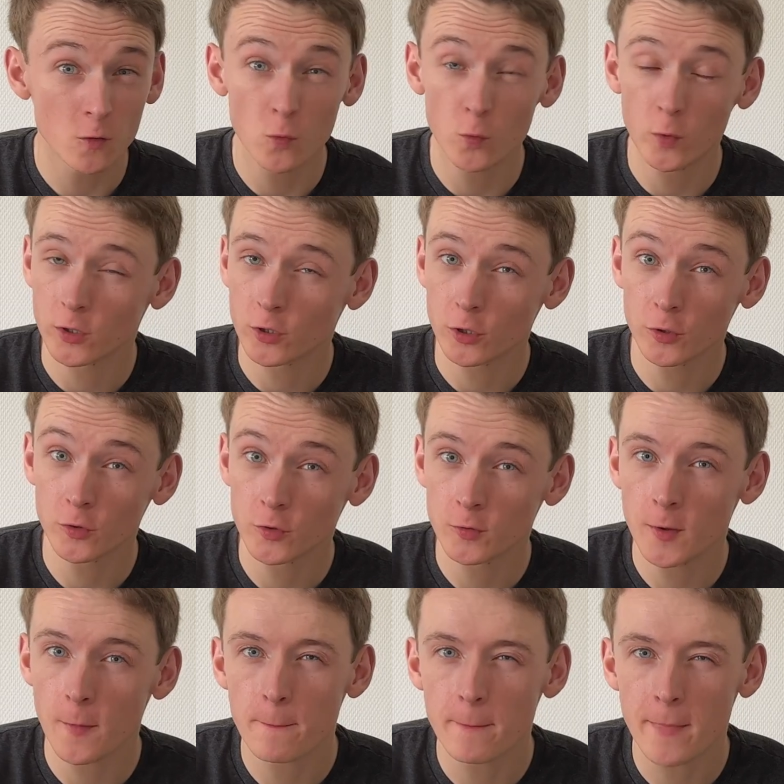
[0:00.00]
we turned to
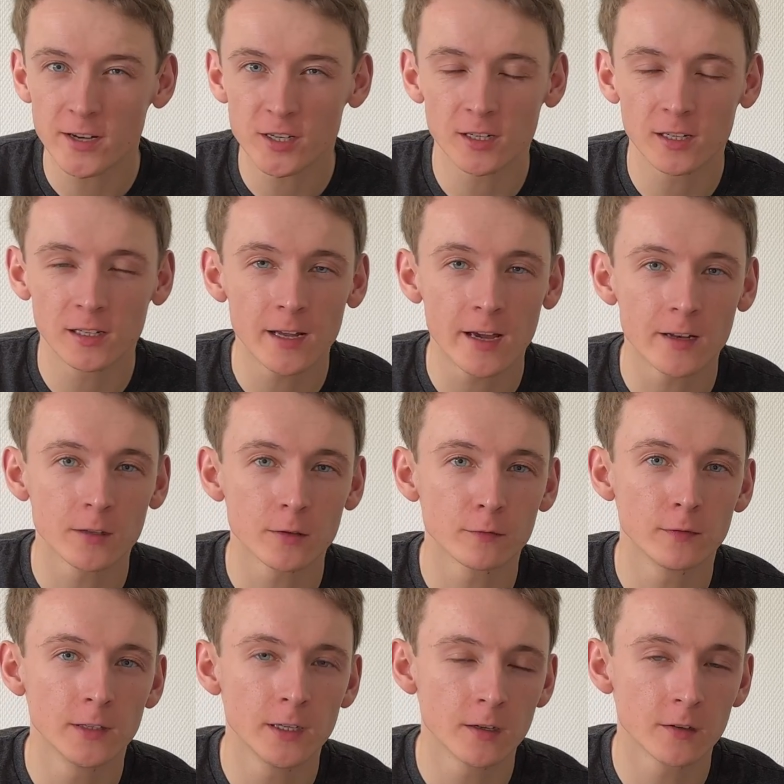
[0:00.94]
the magic land of
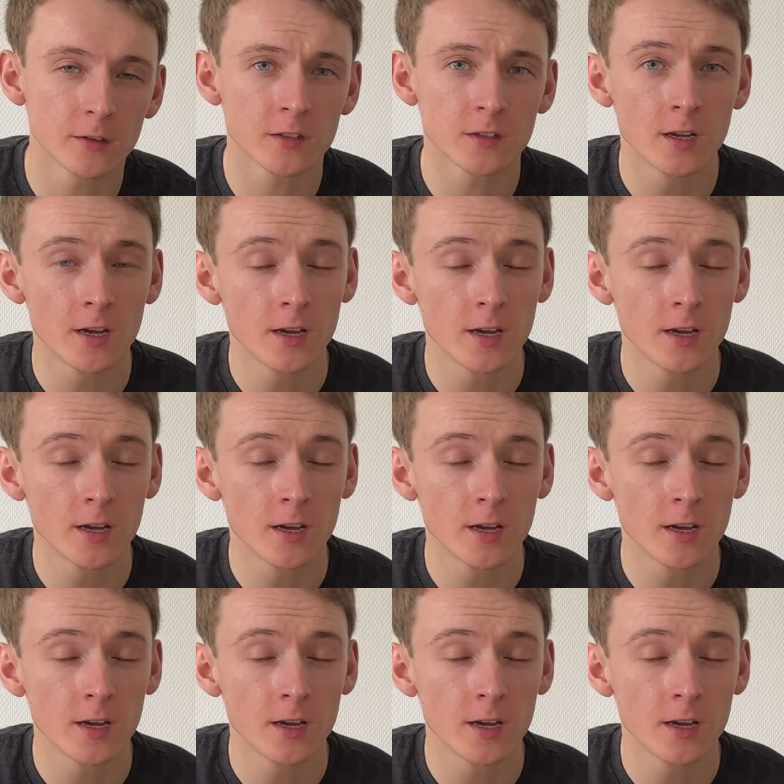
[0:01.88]
Linux,